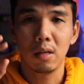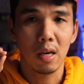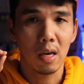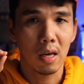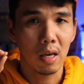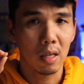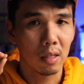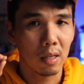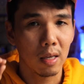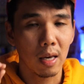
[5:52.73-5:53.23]

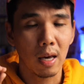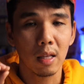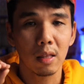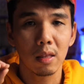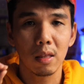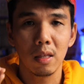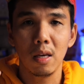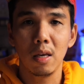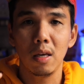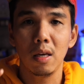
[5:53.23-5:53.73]
and
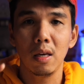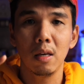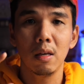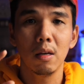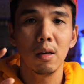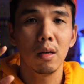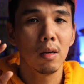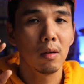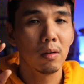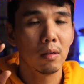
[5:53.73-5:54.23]
get
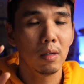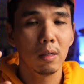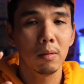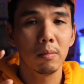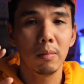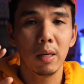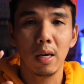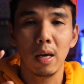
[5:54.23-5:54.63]
the Realme